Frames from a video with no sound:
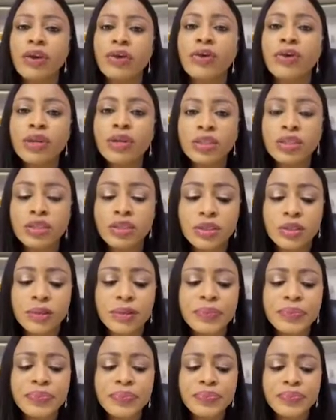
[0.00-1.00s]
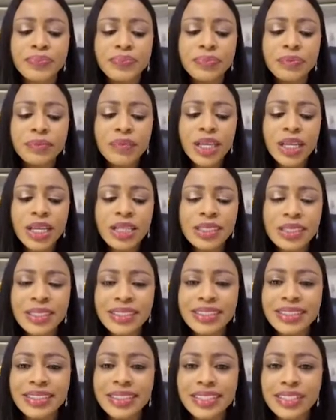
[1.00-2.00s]
phase we are going to
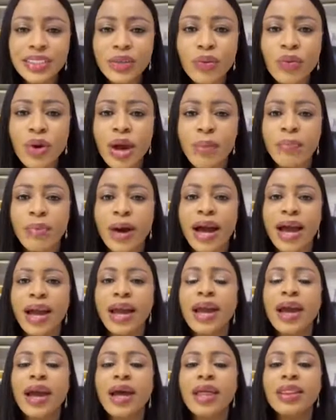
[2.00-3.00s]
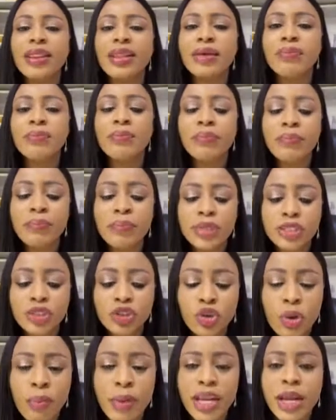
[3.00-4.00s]
is a season whereby
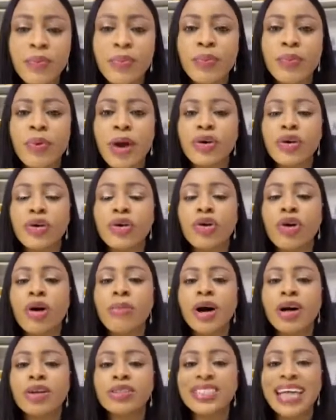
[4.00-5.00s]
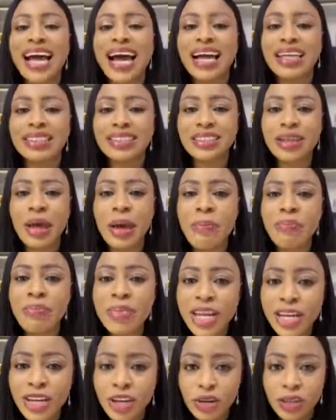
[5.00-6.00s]
so many people are going to come out
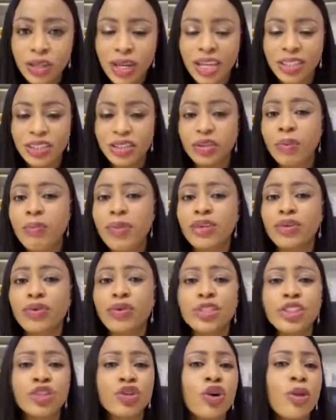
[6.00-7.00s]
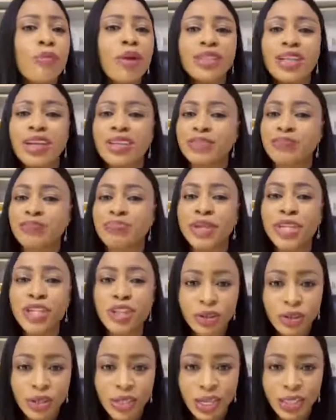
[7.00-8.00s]
as millionaires. Some are going to come out
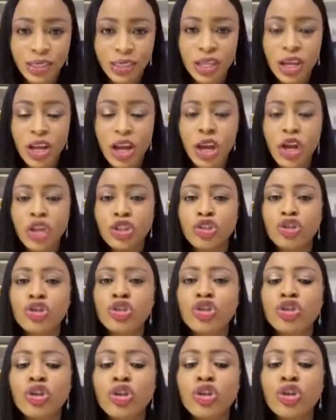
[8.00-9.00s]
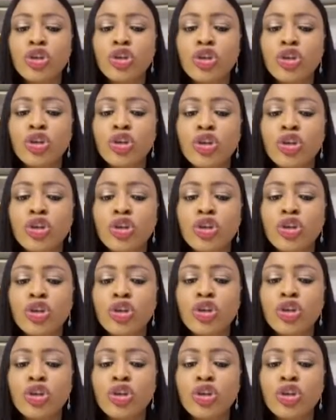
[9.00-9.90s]
as billionaires. You just need